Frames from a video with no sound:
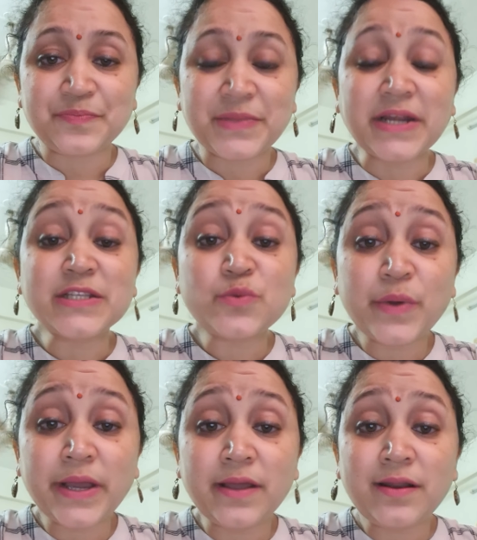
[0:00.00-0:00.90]
That is
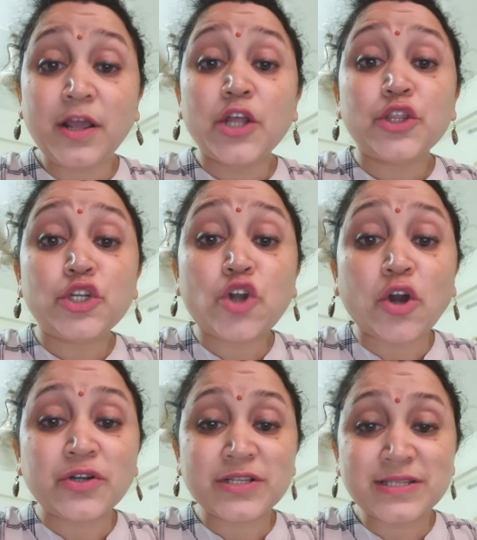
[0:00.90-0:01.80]
where the
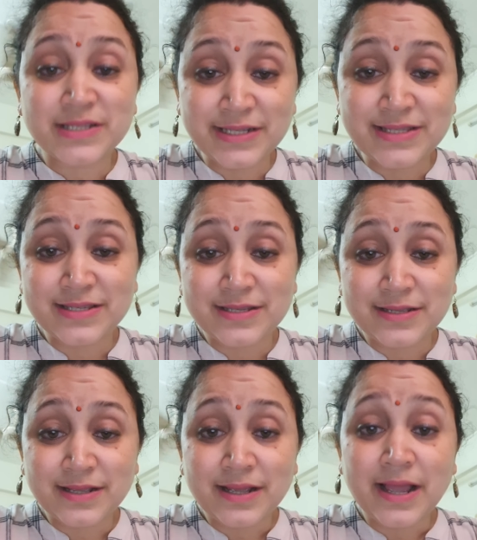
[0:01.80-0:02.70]
doctor sits
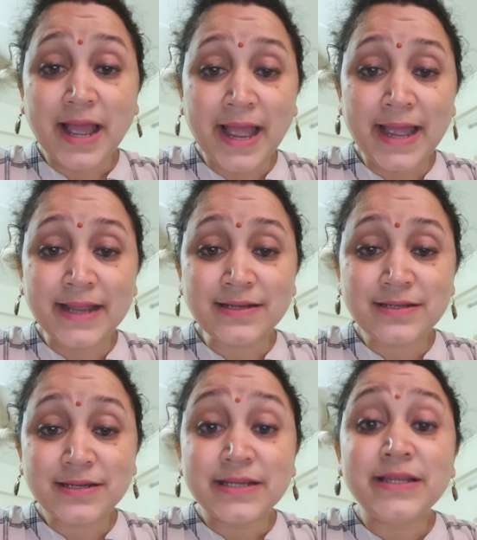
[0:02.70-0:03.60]
and
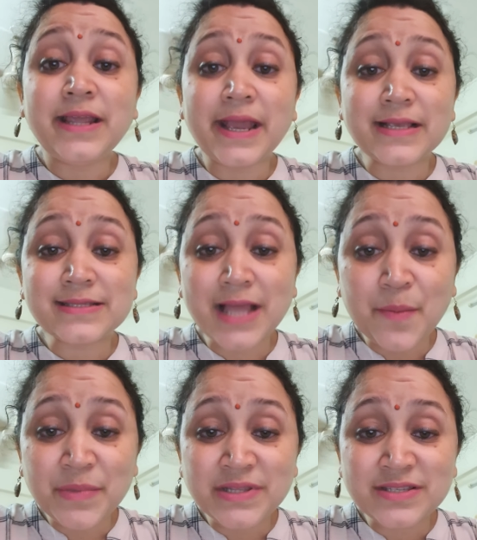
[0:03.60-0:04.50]
he
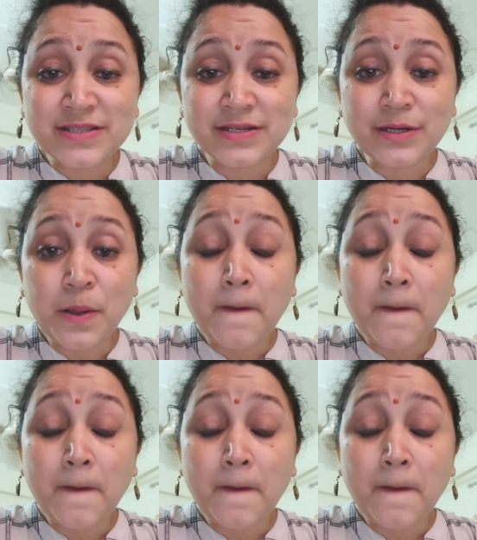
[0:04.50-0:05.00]
examines the